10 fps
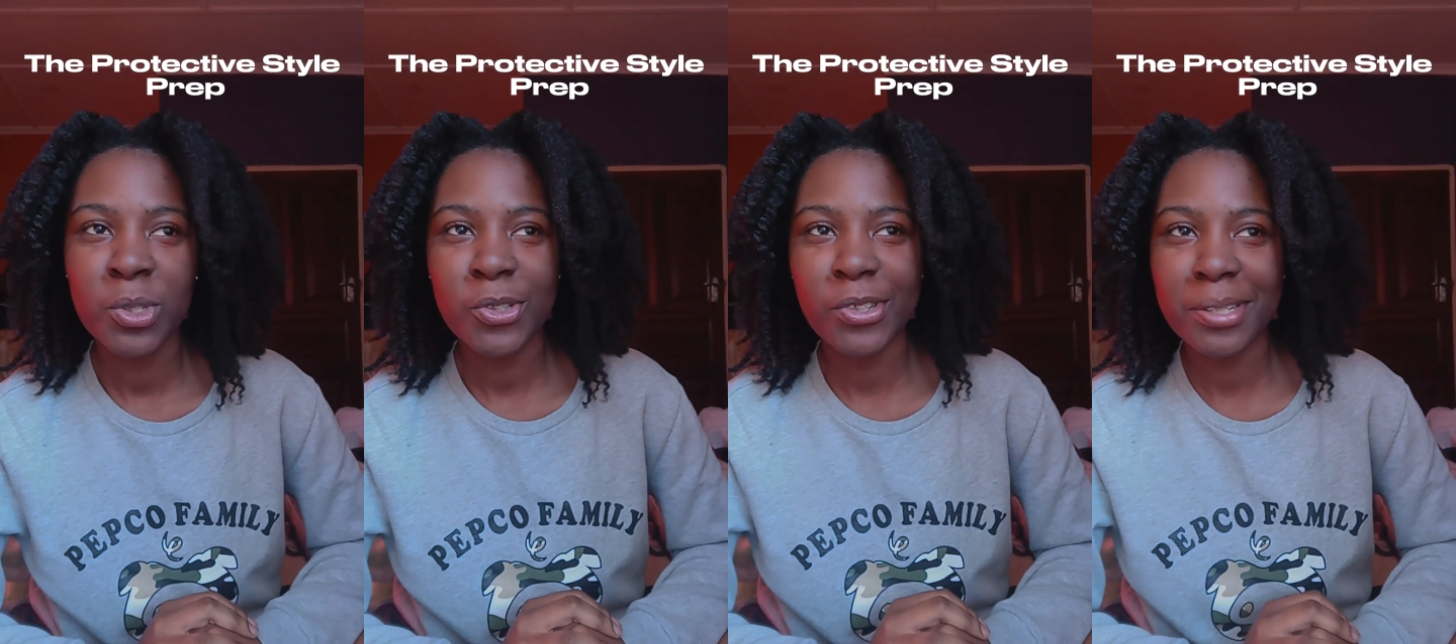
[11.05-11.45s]

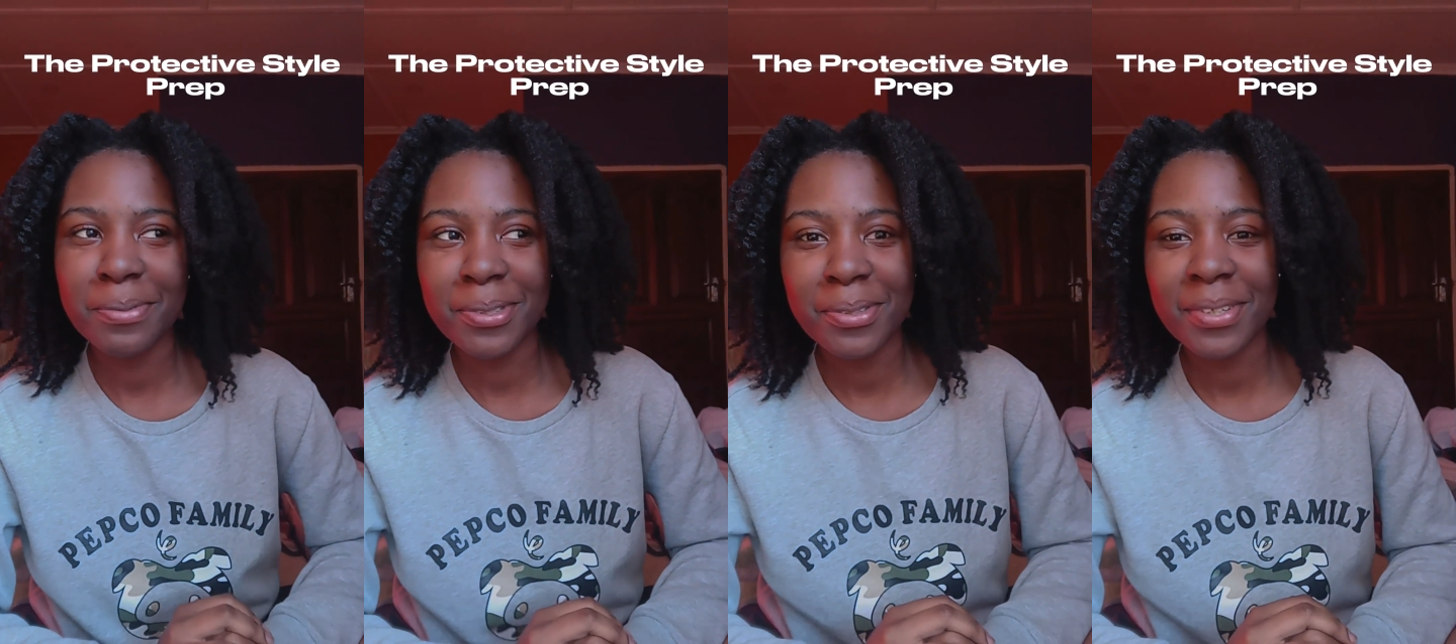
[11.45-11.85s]
So
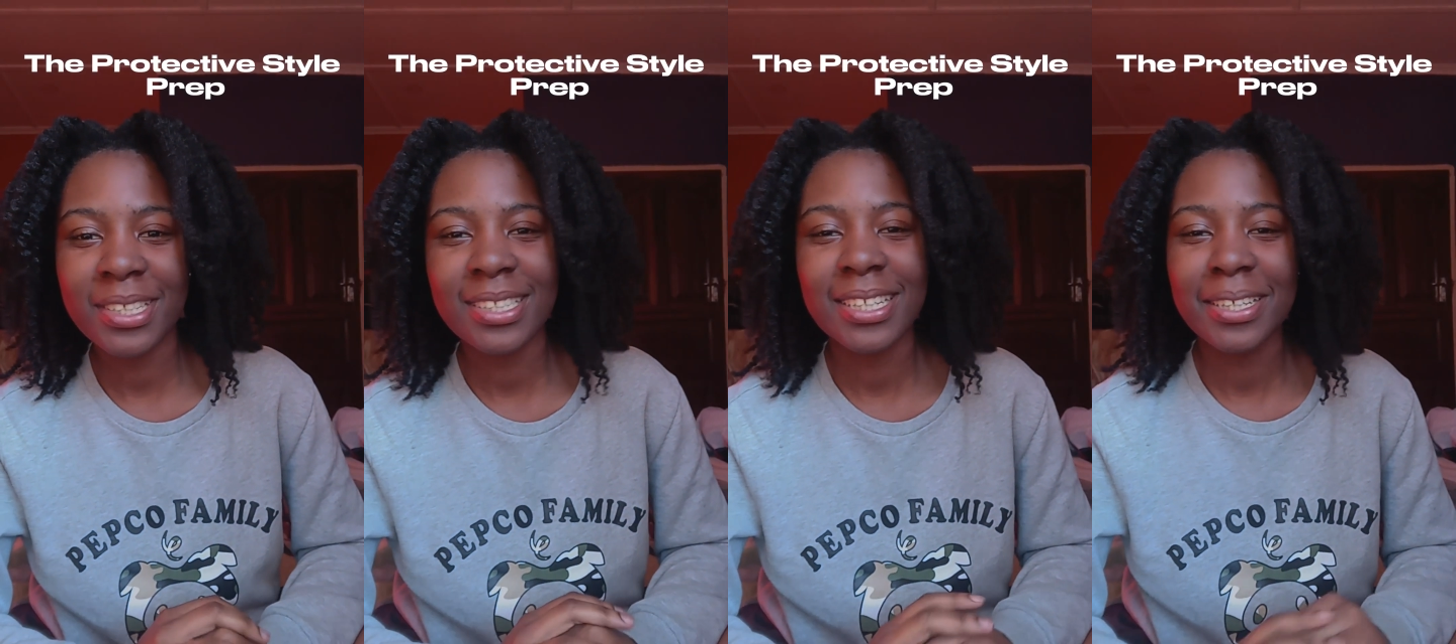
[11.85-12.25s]
episode one
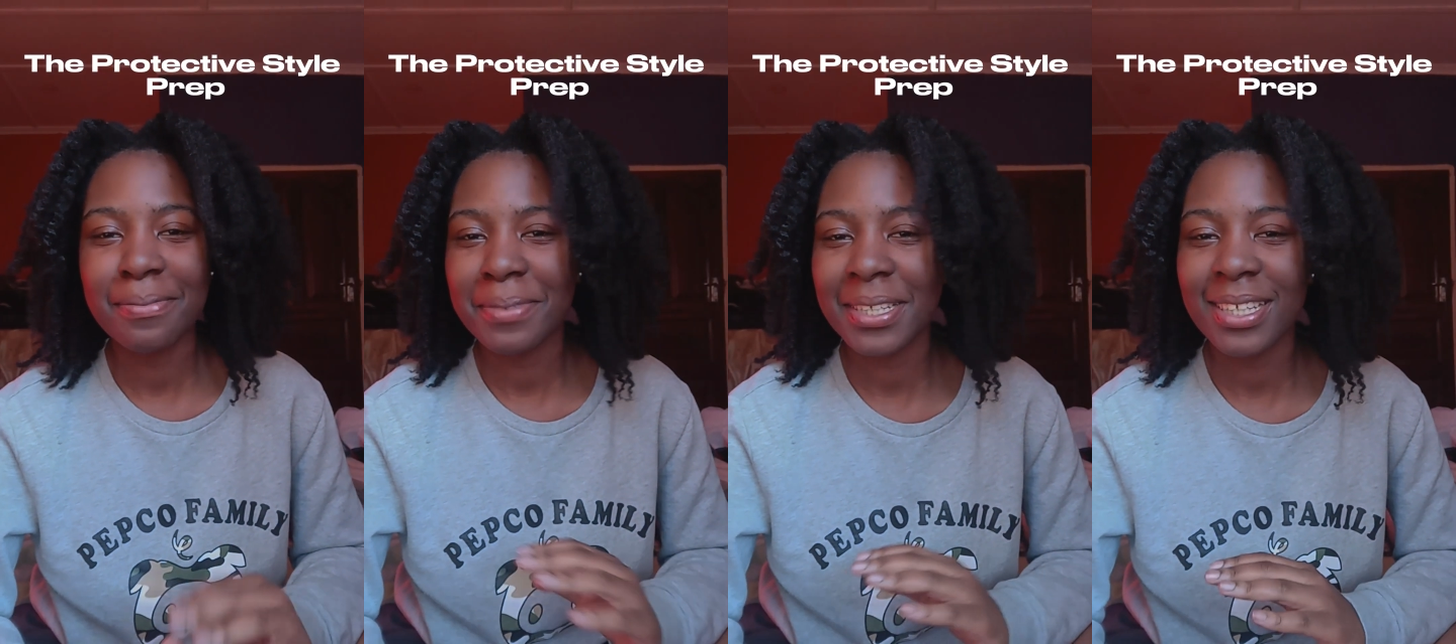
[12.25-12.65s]
is gonna
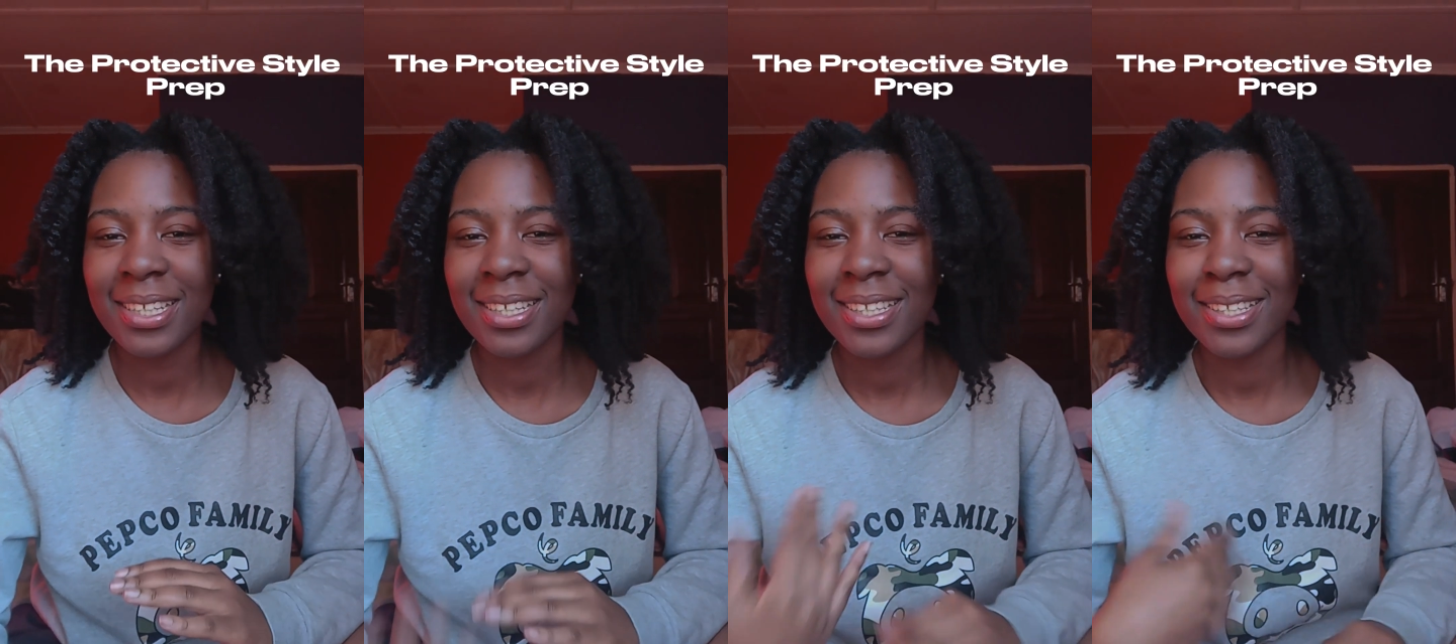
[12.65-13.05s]

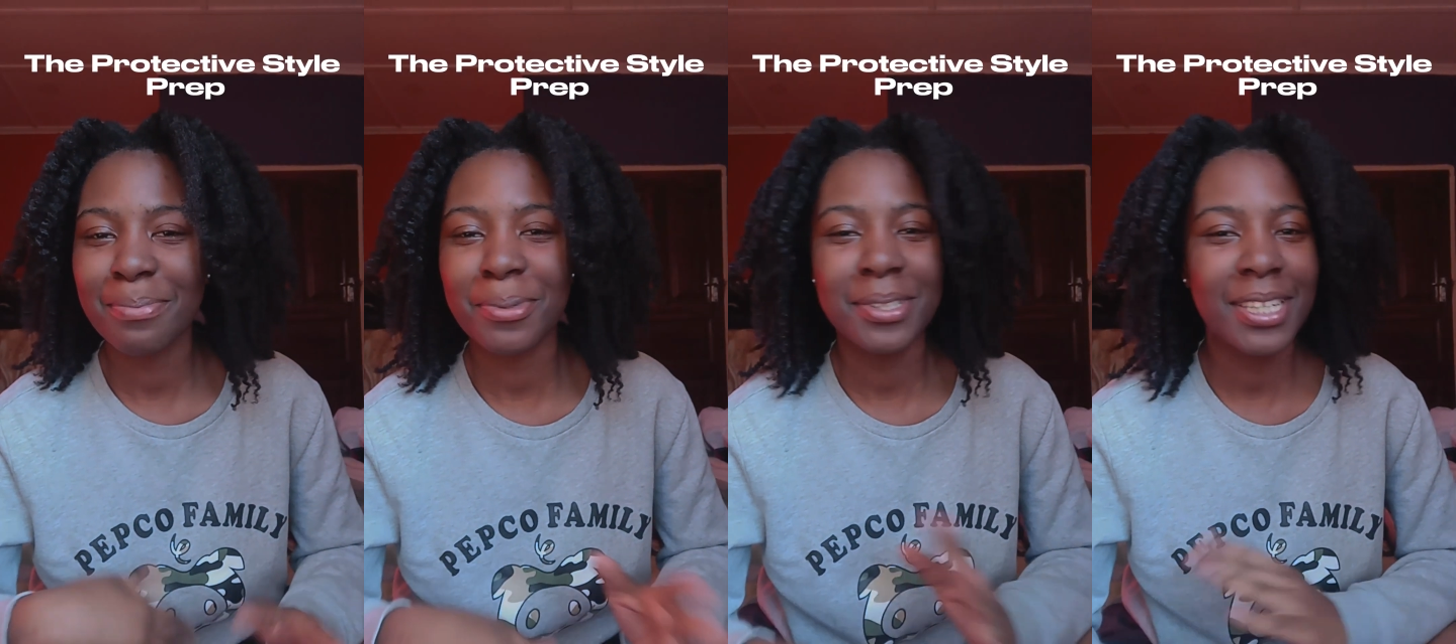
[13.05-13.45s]
be the
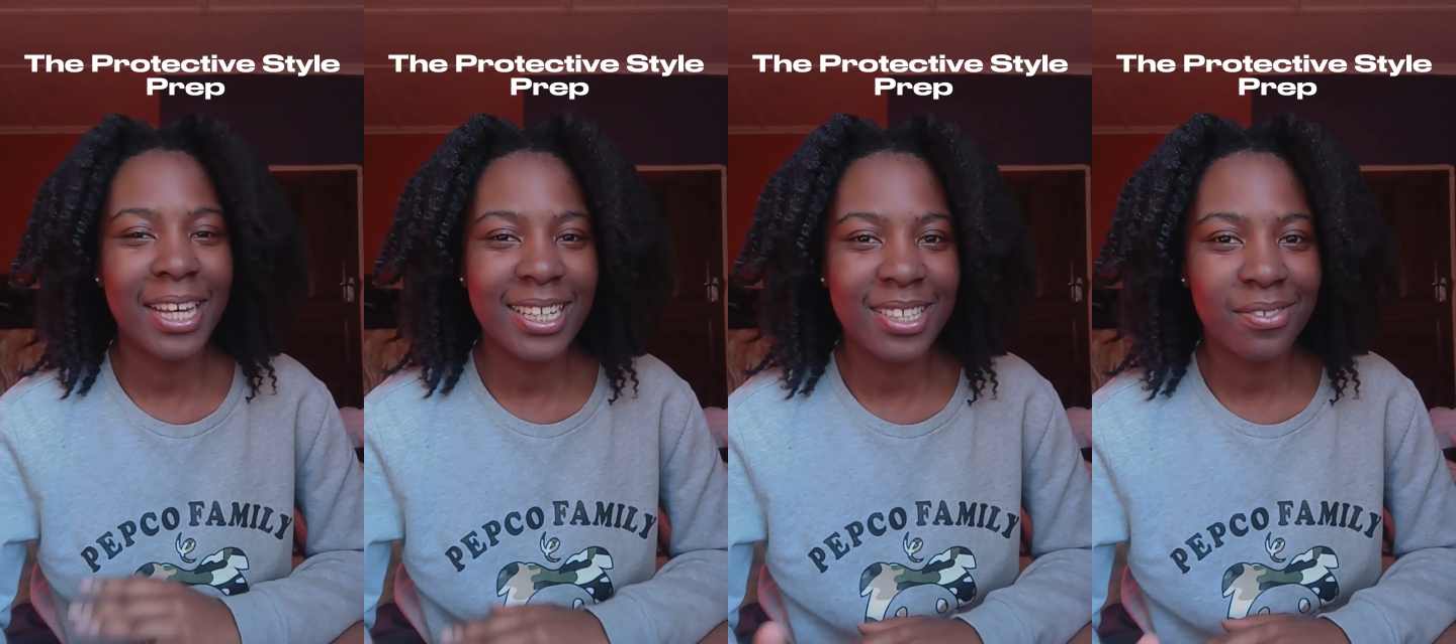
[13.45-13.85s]

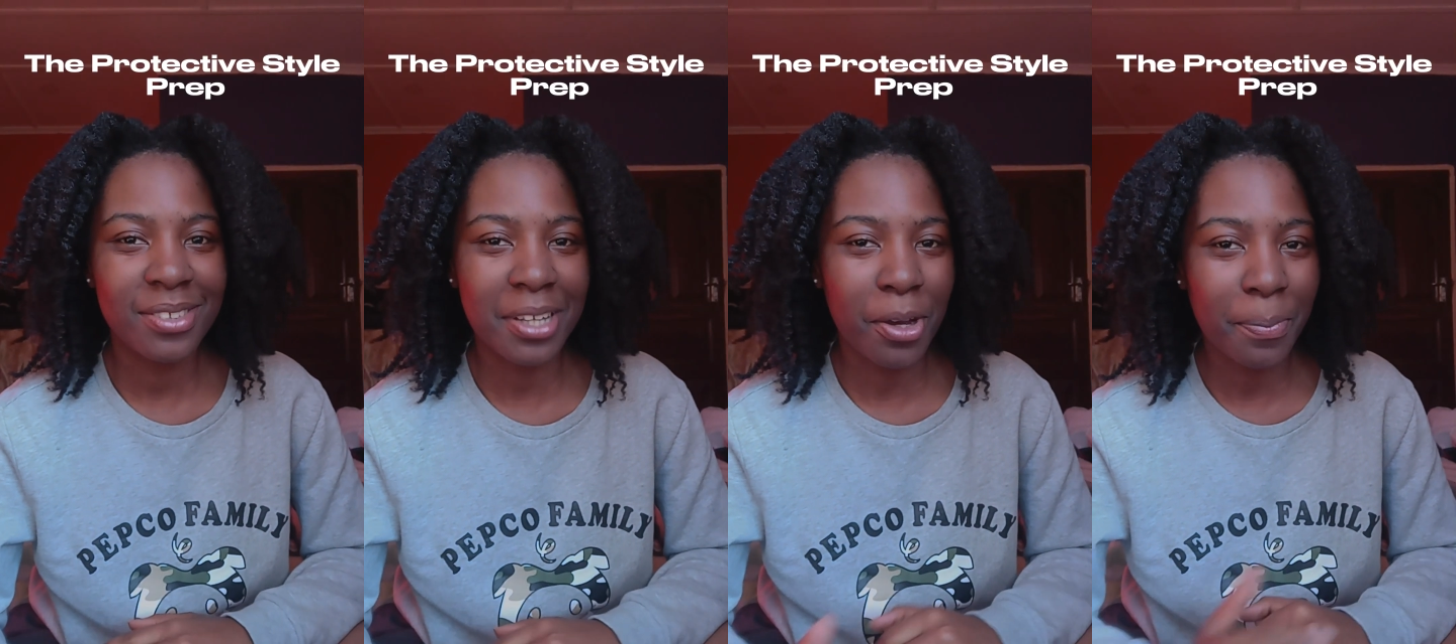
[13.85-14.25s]
protective
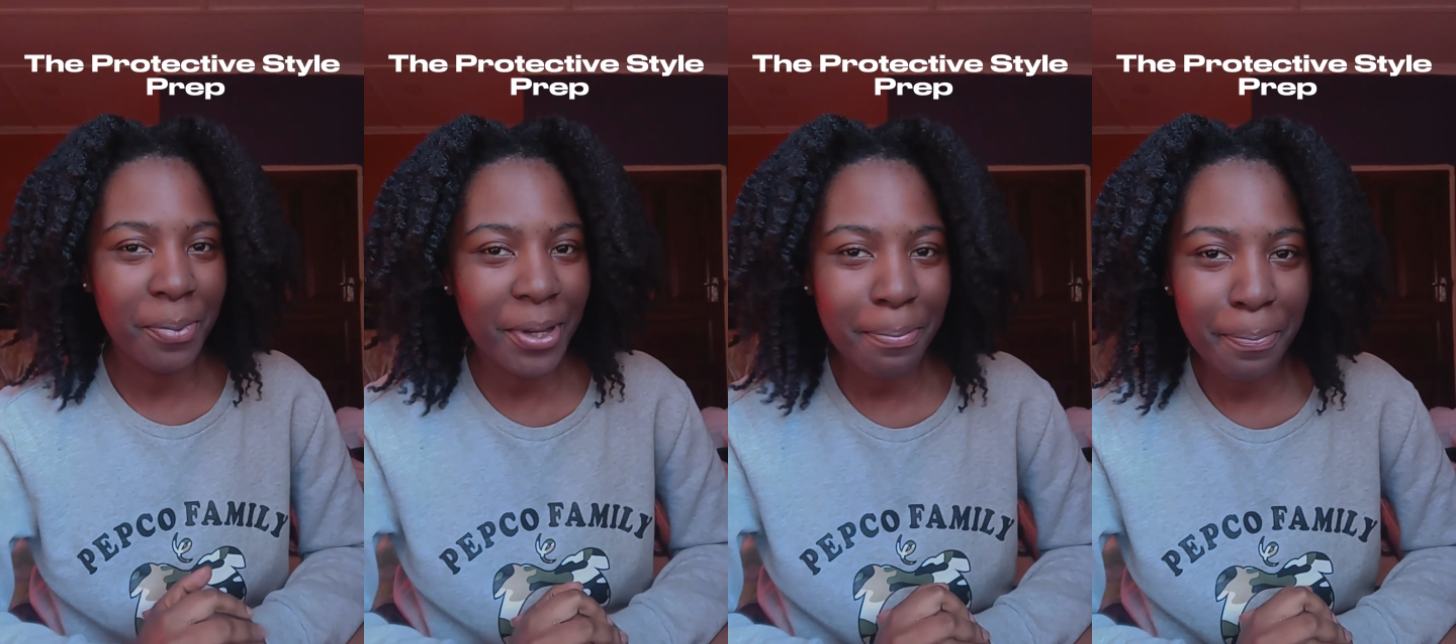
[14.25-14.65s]
style
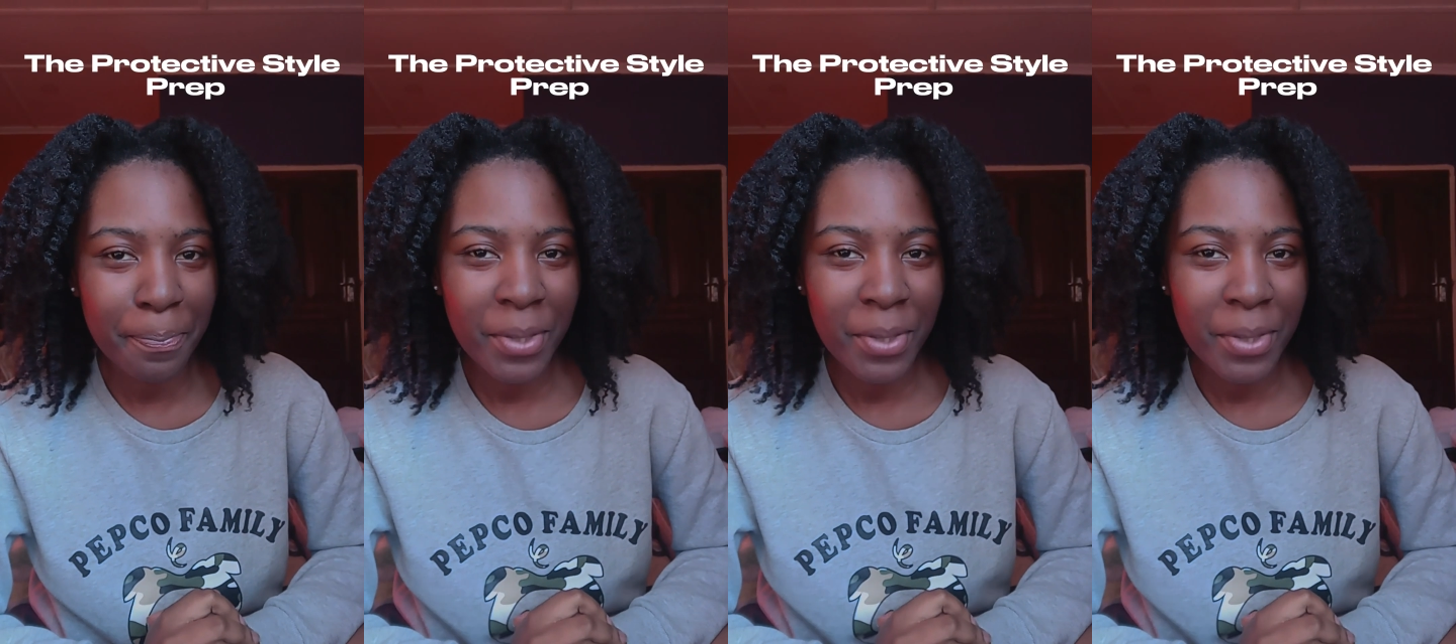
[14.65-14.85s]
prep.